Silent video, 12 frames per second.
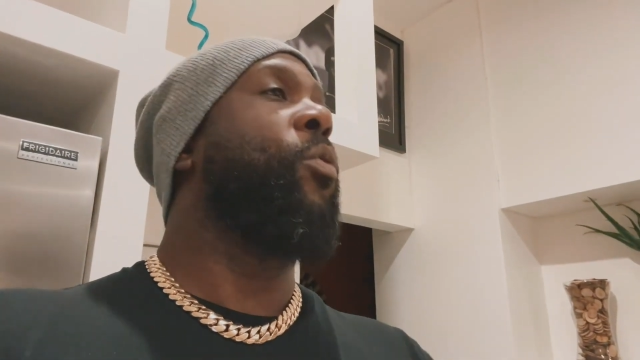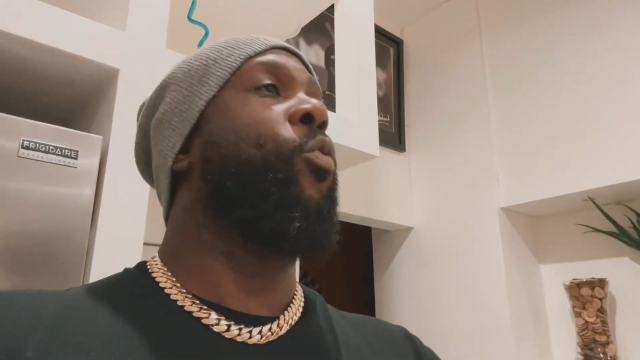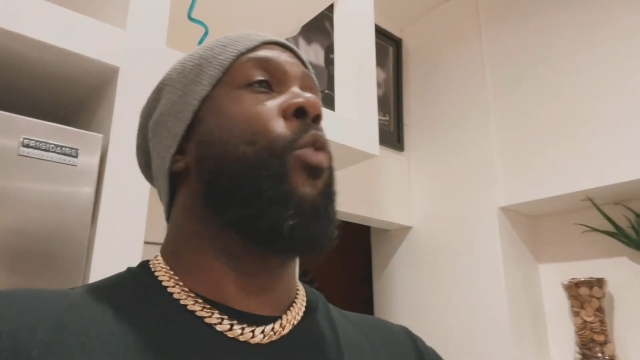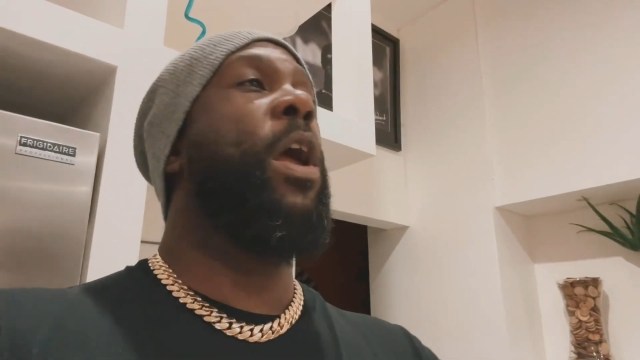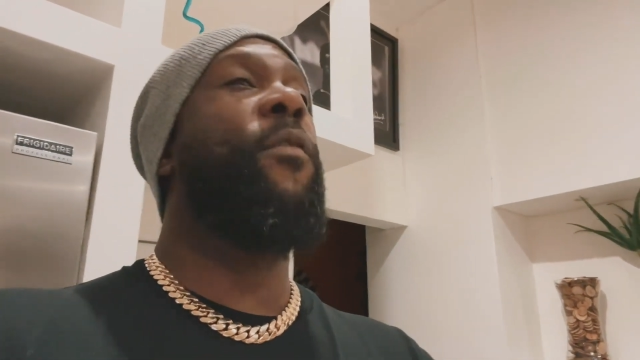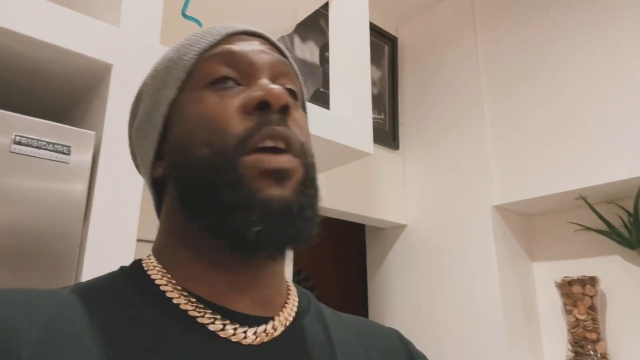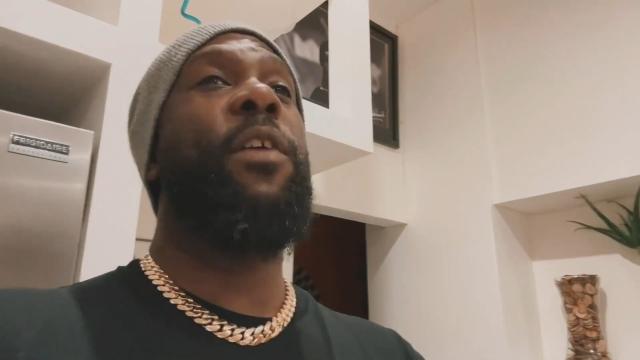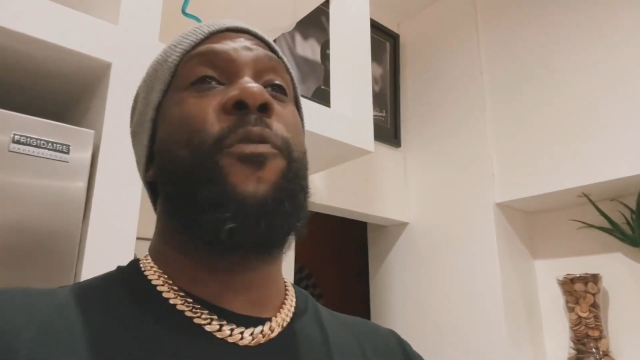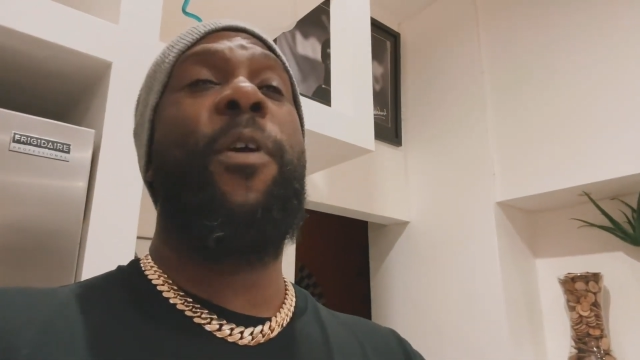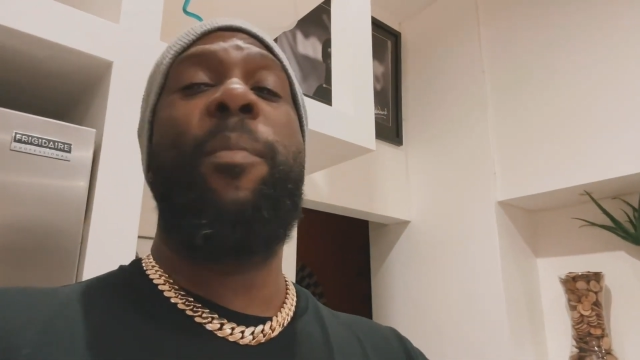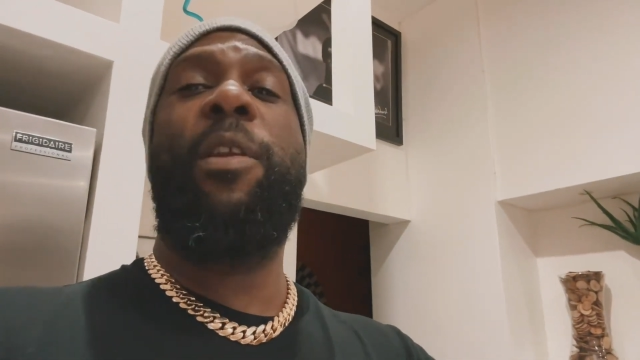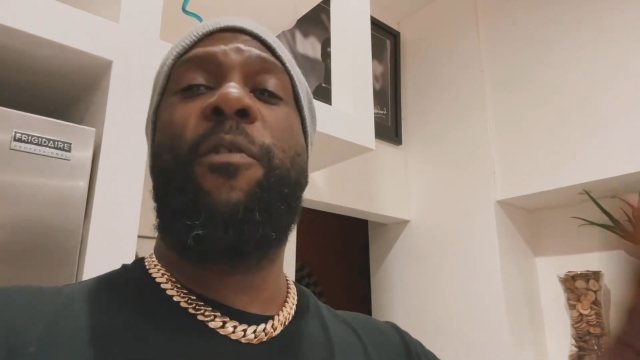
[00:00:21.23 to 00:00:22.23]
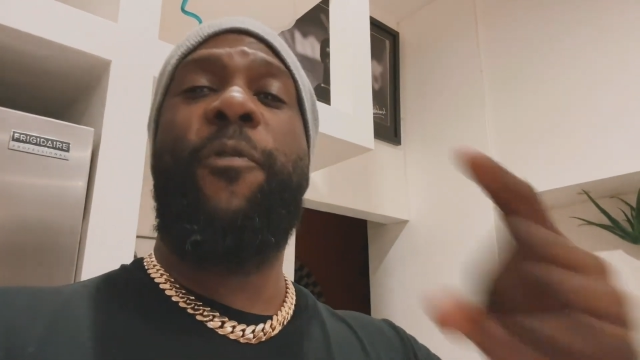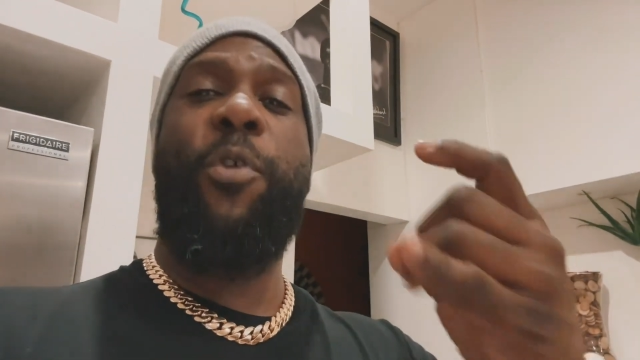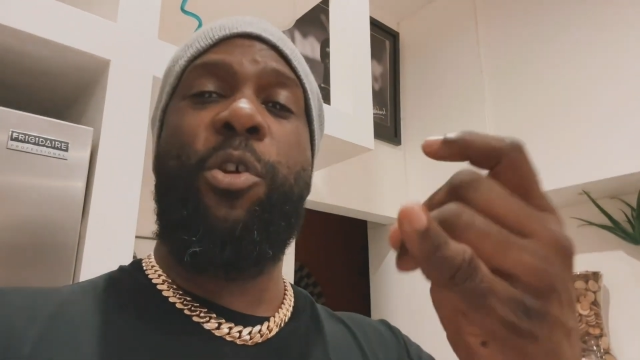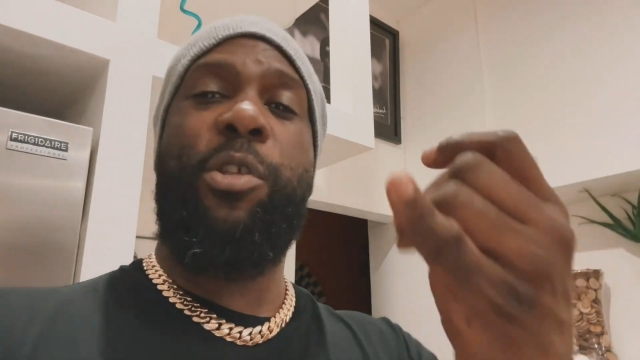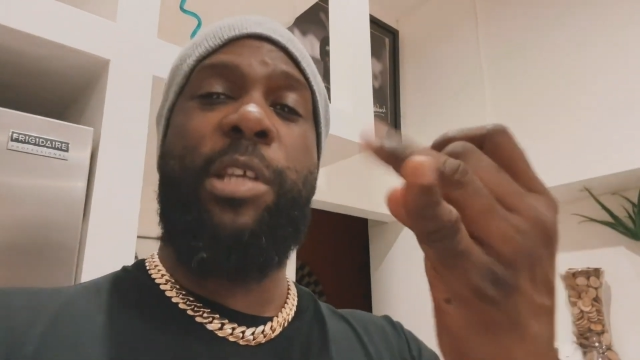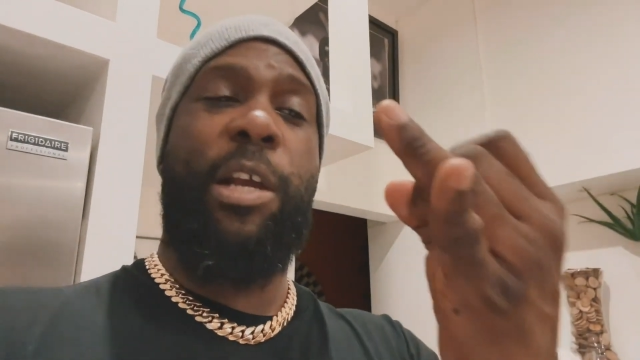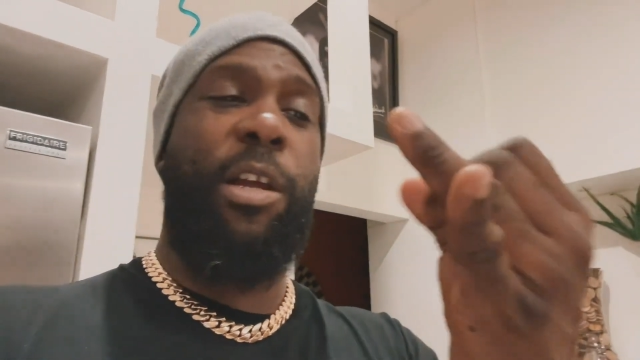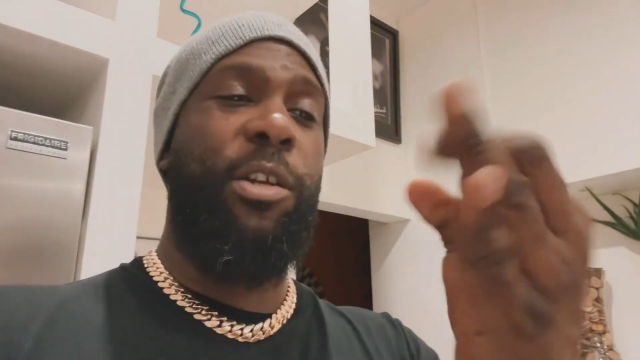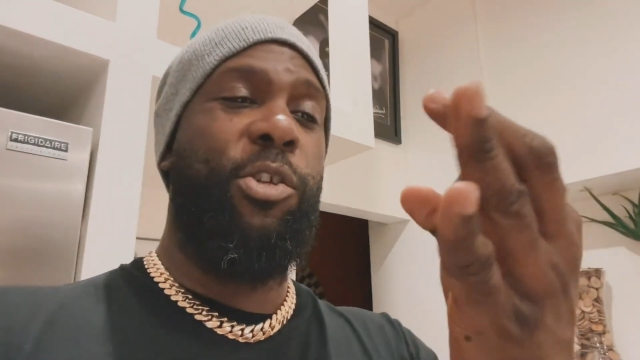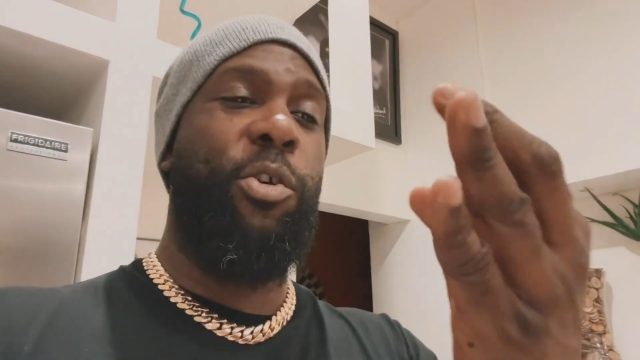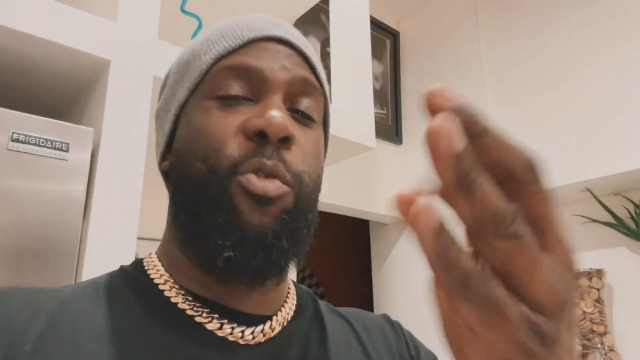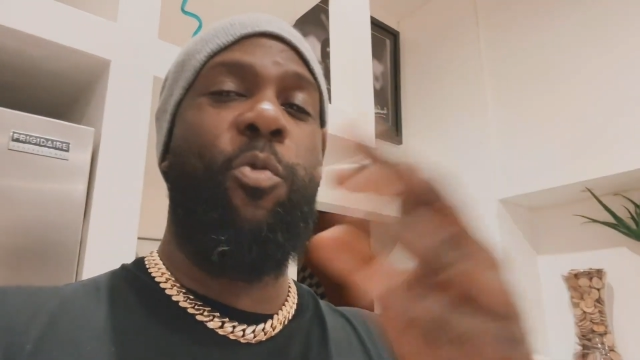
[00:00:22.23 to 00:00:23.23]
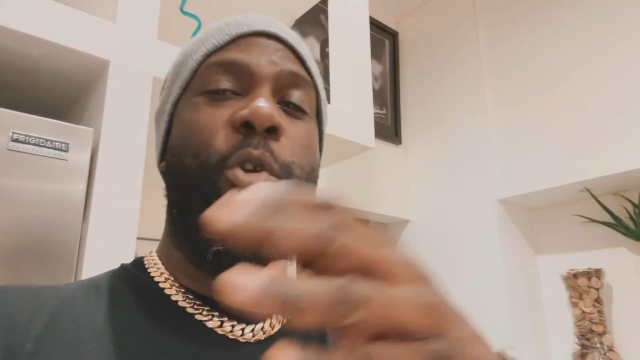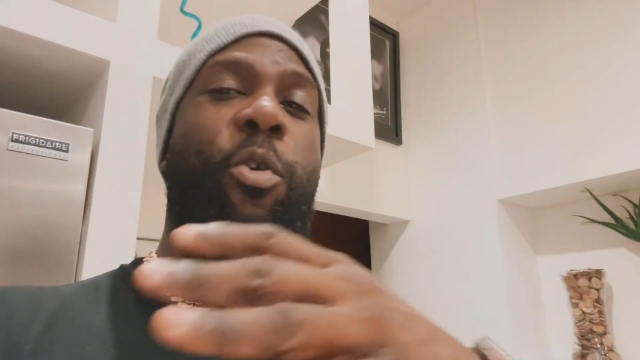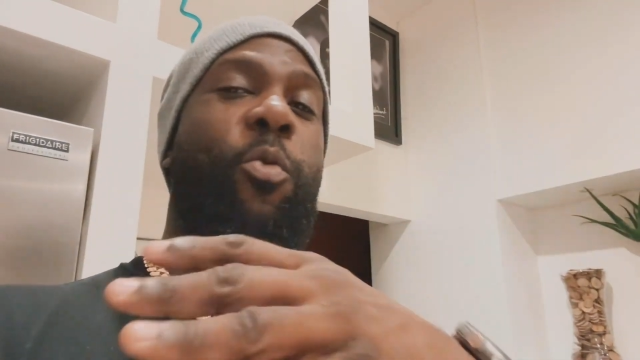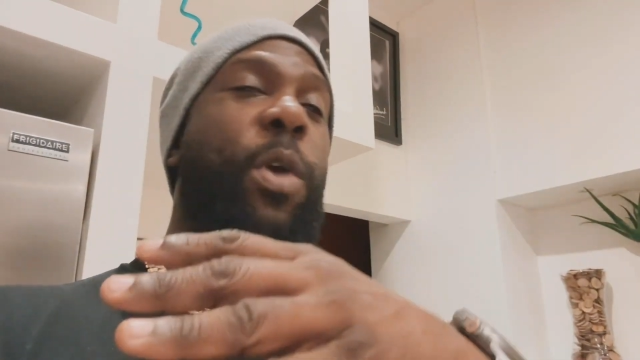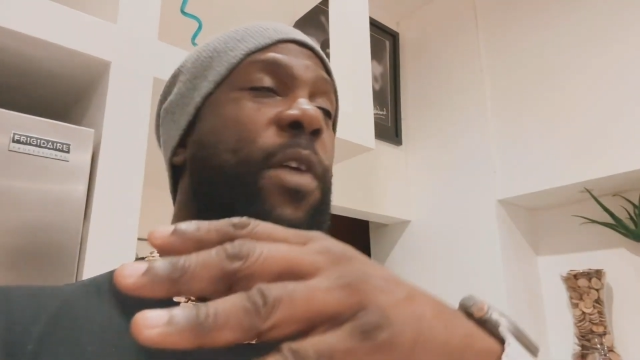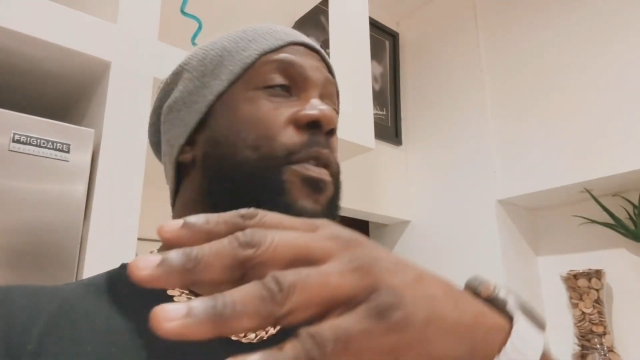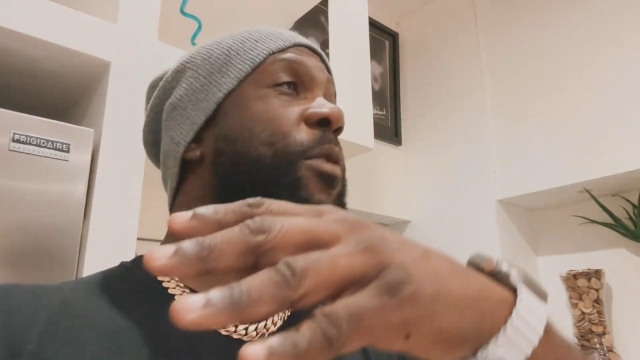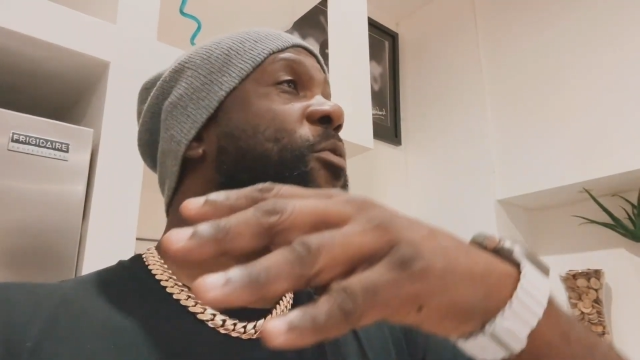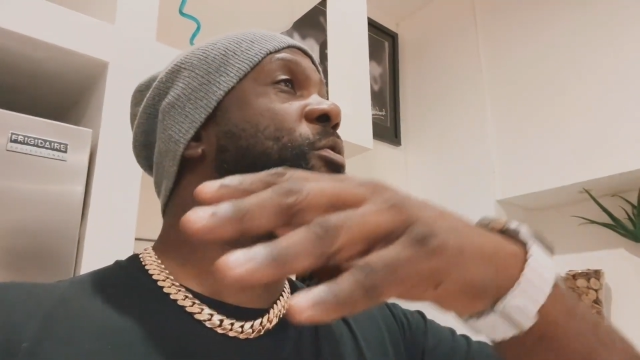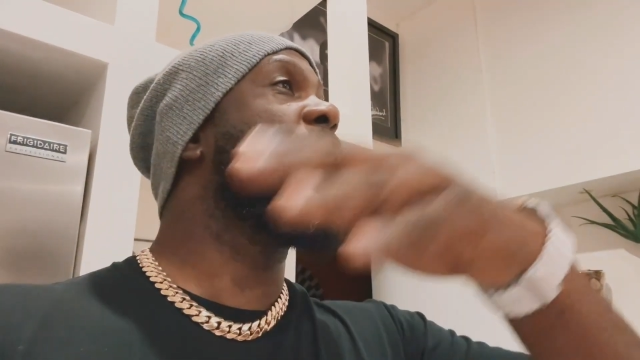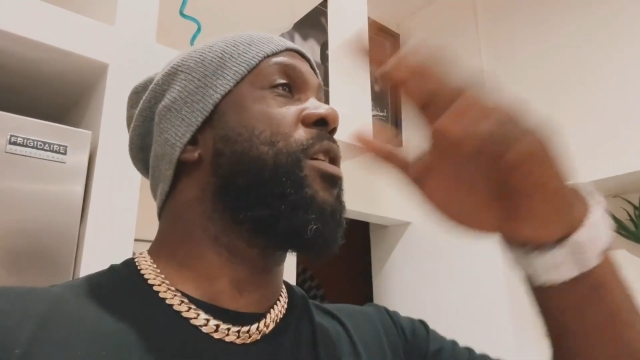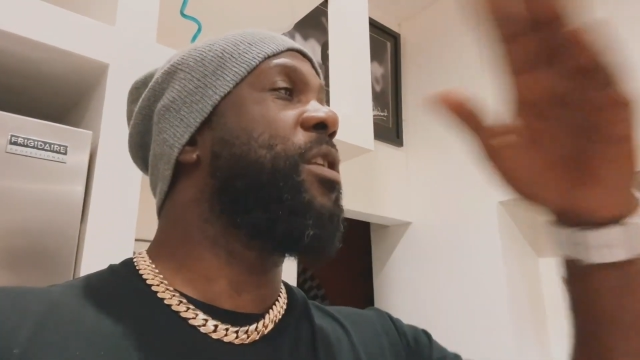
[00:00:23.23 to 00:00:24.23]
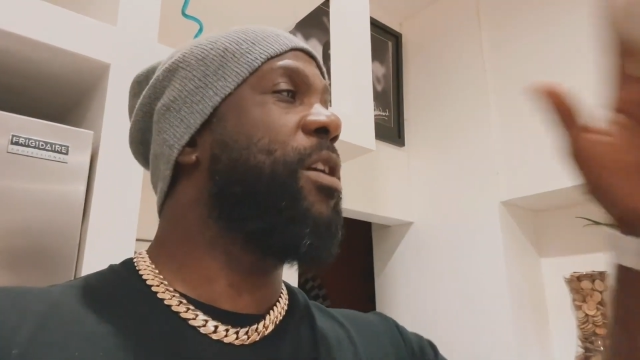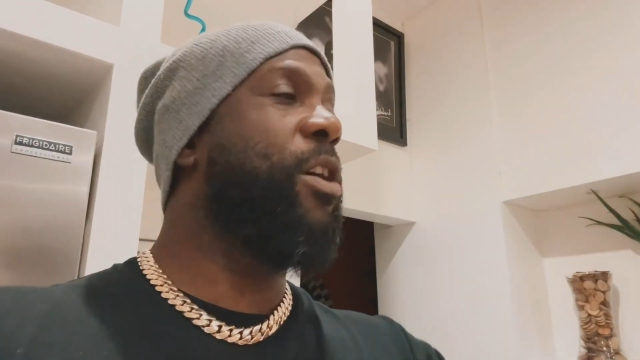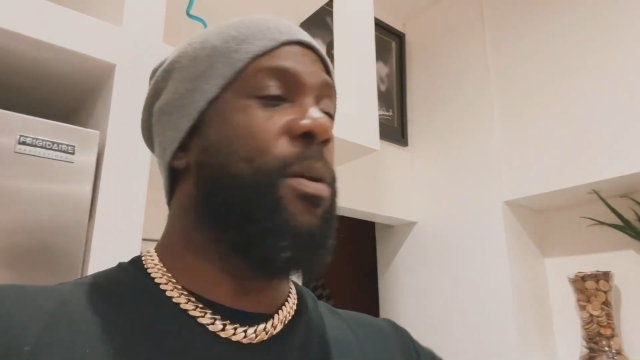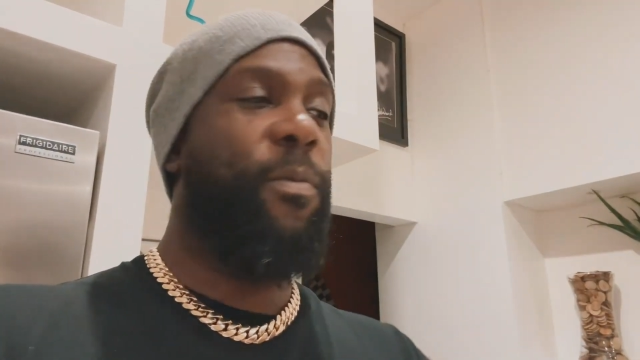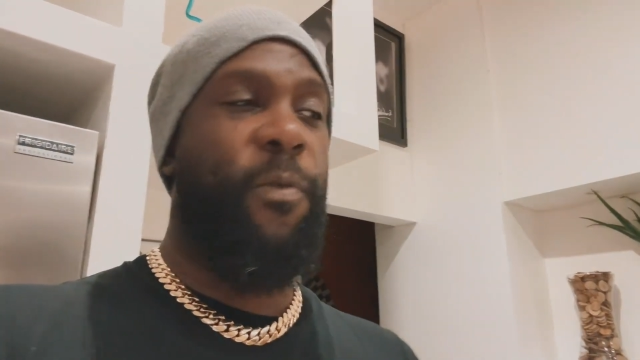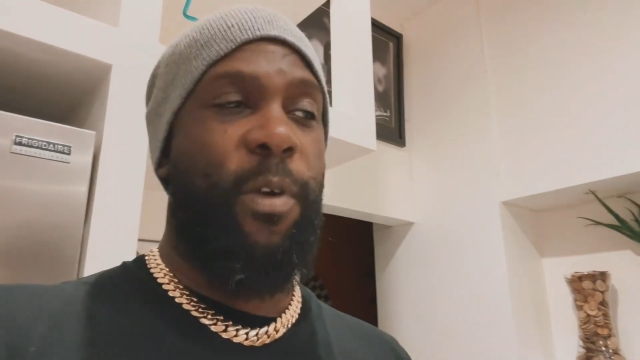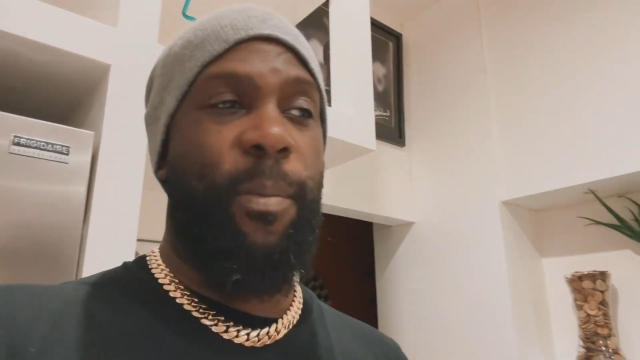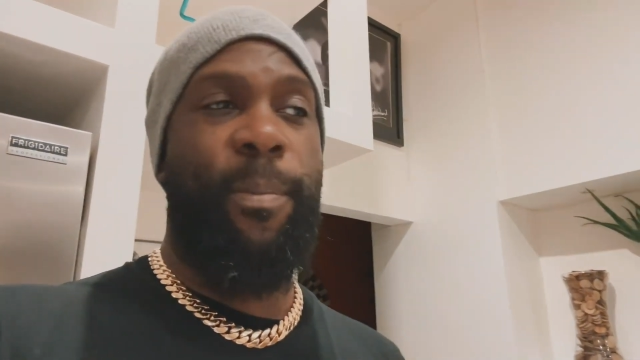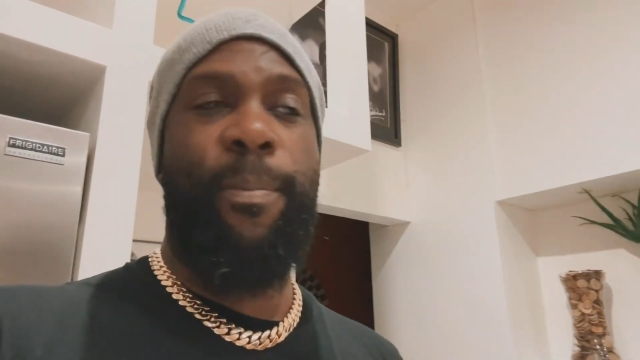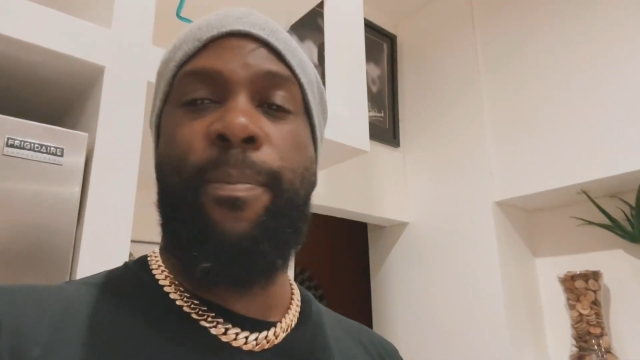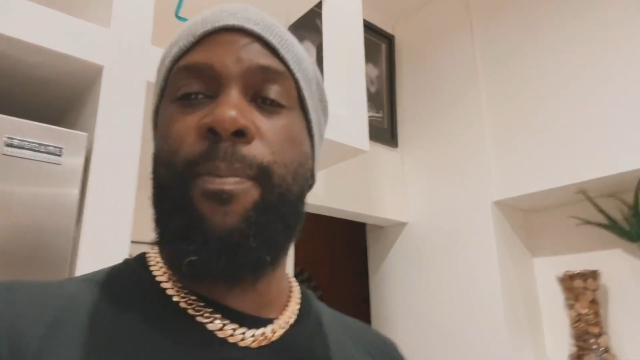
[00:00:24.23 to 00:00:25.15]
Wherever you're from in the first, second, third world, or wherever world you come from,